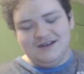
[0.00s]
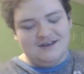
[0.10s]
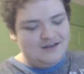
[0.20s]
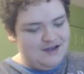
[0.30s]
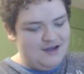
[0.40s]

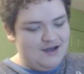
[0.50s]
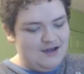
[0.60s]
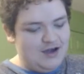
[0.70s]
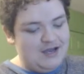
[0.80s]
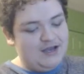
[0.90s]
I,
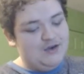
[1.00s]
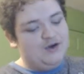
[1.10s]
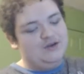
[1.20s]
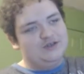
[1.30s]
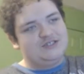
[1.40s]
I you
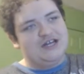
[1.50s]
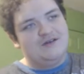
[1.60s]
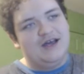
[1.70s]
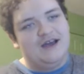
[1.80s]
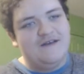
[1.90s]
are, you
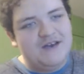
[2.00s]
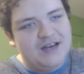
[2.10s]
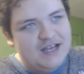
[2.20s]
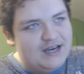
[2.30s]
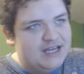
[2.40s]
sound like a
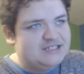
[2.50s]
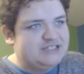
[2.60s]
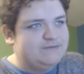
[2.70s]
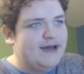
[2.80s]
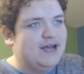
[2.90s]
very
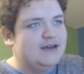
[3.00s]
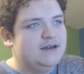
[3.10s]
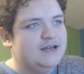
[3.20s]
nice man.